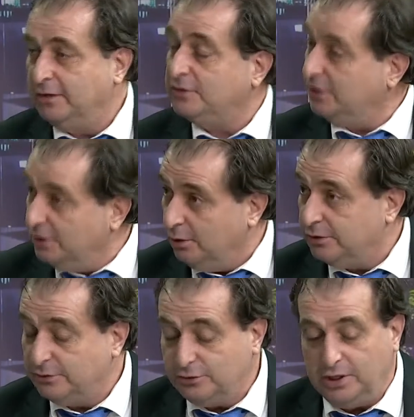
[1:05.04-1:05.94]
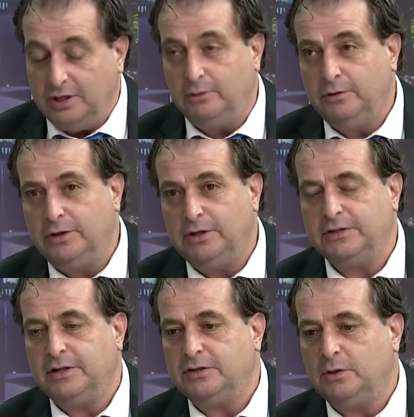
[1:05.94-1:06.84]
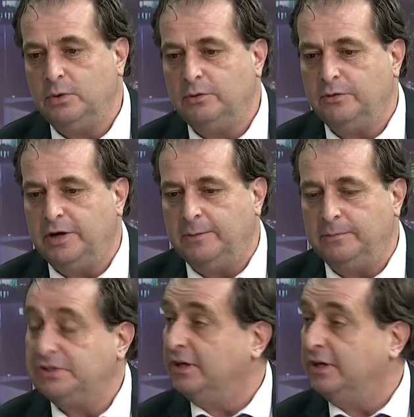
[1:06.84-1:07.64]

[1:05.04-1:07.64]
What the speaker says: still also shareholder in Sainshand Wind Farm, Mr.